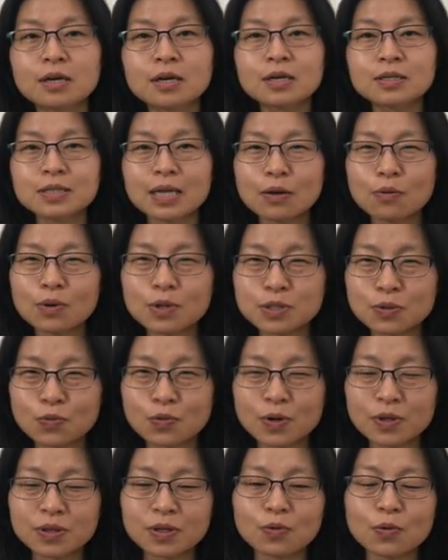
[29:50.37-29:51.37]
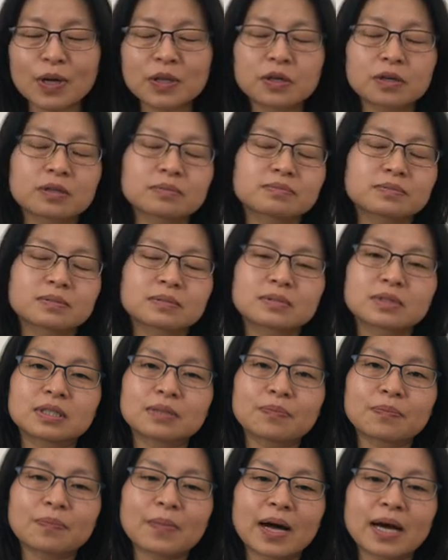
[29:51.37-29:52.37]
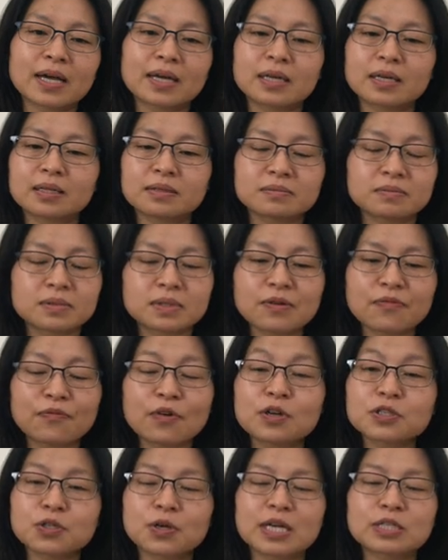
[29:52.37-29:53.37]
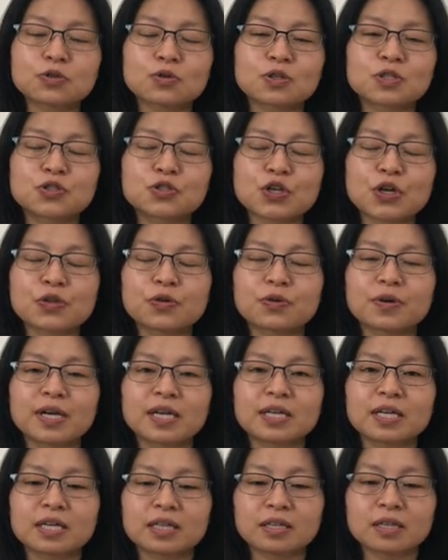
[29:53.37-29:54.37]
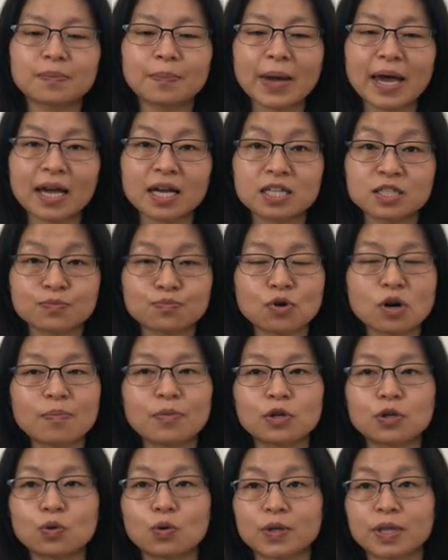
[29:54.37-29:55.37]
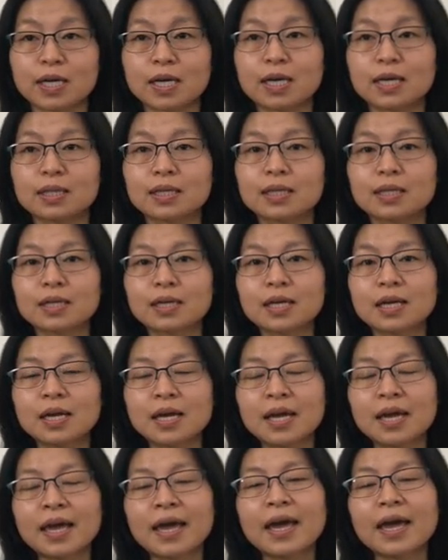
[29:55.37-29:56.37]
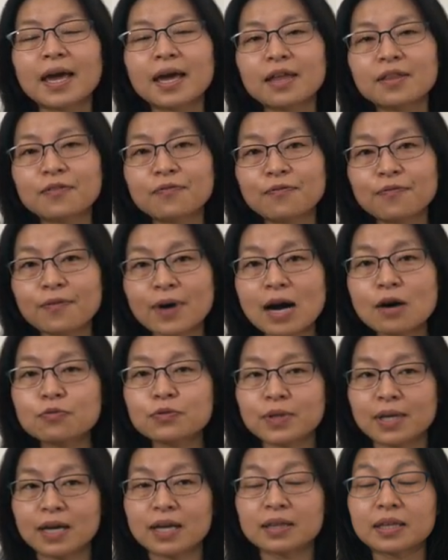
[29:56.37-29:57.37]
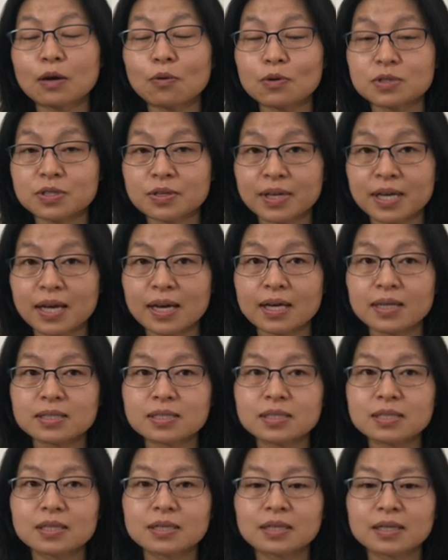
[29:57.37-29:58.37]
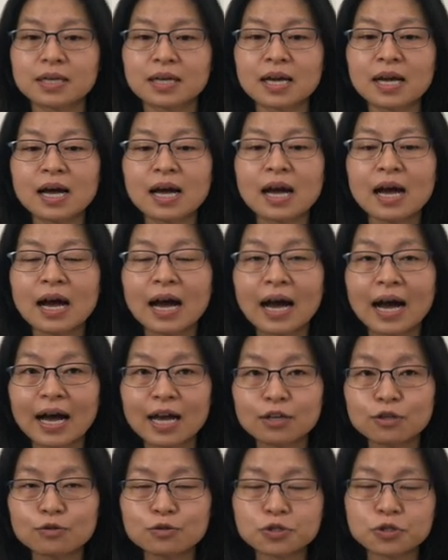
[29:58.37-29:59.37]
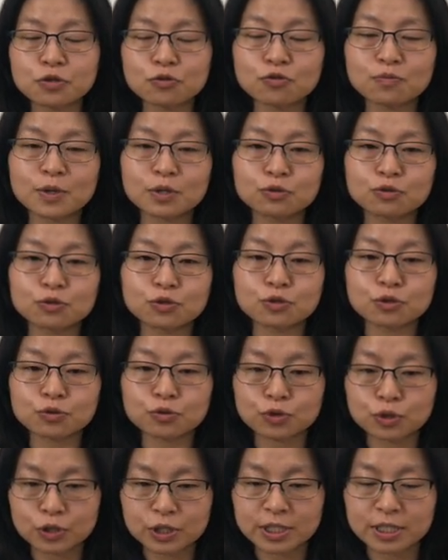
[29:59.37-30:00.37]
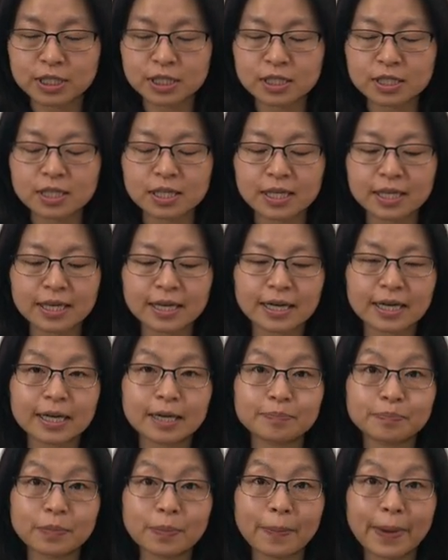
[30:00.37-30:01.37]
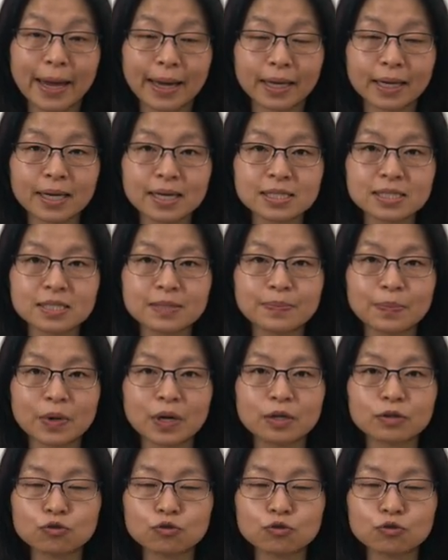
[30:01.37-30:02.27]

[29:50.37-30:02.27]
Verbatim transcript: So I was wondering whether my fuzzer actually generating the package properly or not, and found that there was a case. I use the Ubertooth to see the uh, packets, but